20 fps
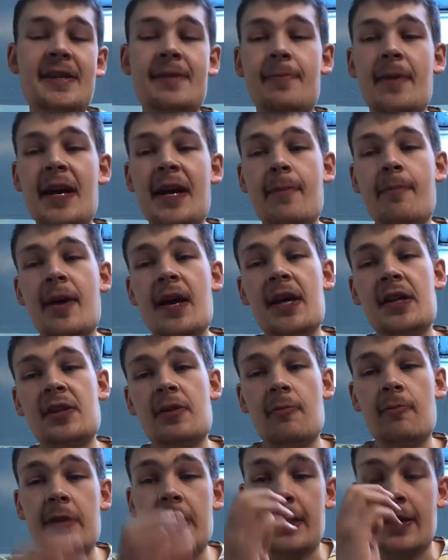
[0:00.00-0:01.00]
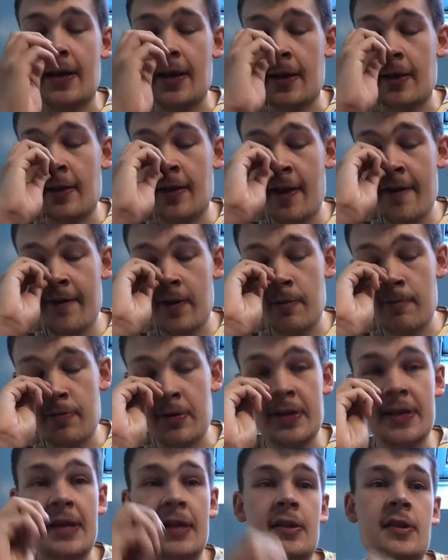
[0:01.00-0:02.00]
That is my match week
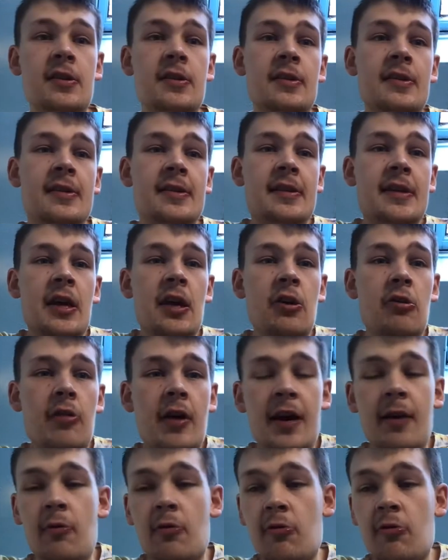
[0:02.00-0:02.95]
11 predictions.